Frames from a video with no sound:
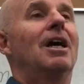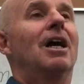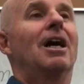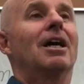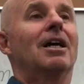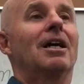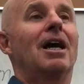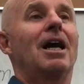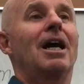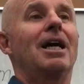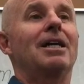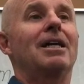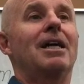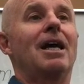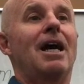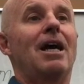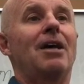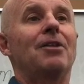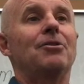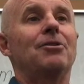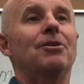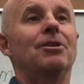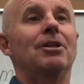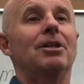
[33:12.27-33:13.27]
a guy
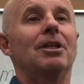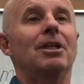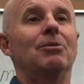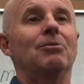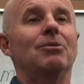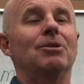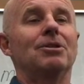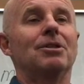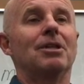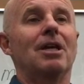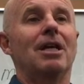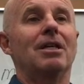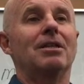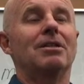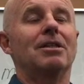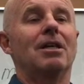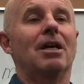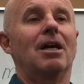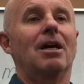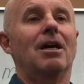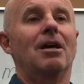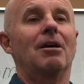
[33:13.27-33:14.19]
gathered, and he was at